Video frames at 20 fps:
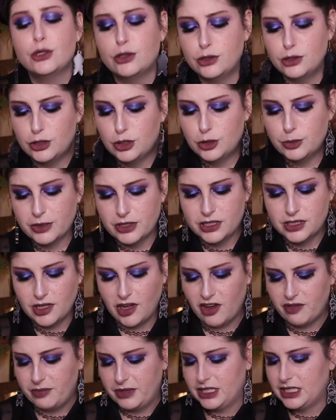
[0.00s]
super
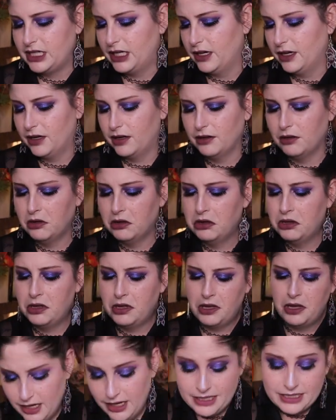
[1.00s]
soft material.
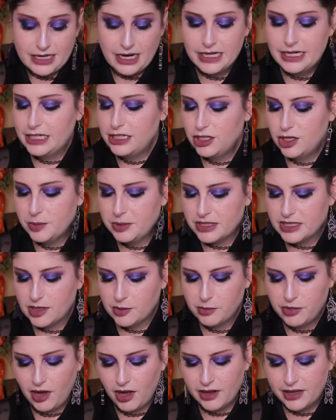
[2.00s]
ninety-two
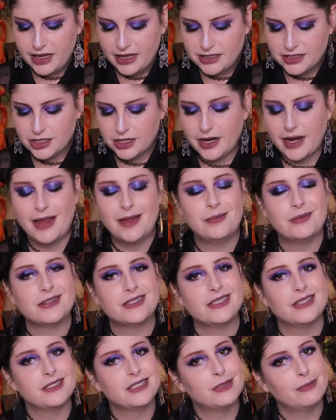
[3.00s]
percent polyester, eight
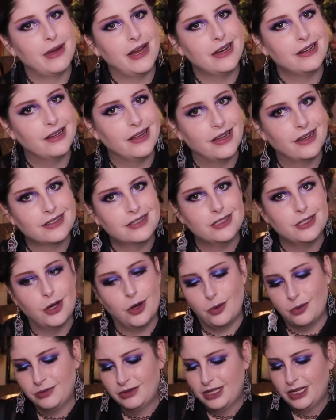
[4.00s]
percent spandex,
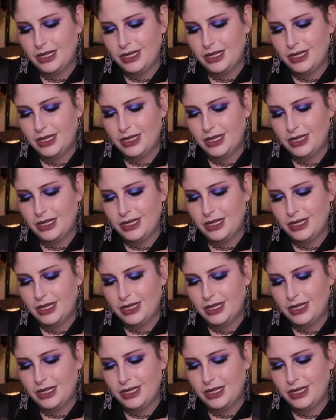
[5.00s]
so